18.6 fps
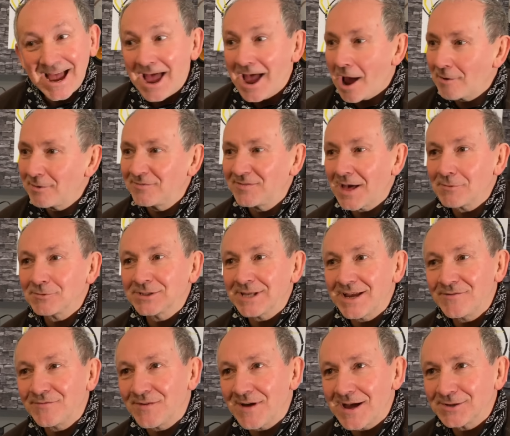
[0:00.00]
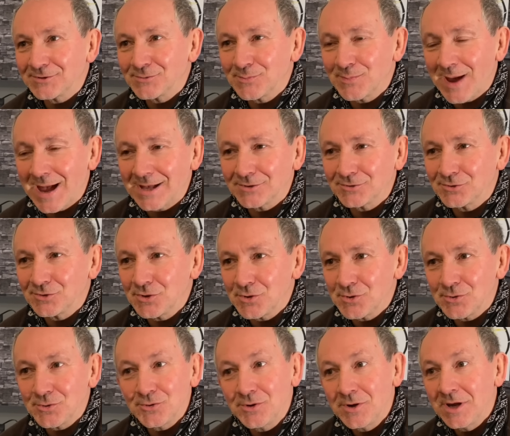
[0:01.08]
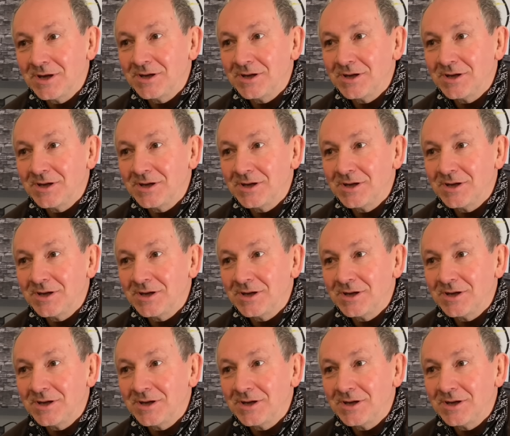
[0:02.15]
I mean, if that was £8,000 new,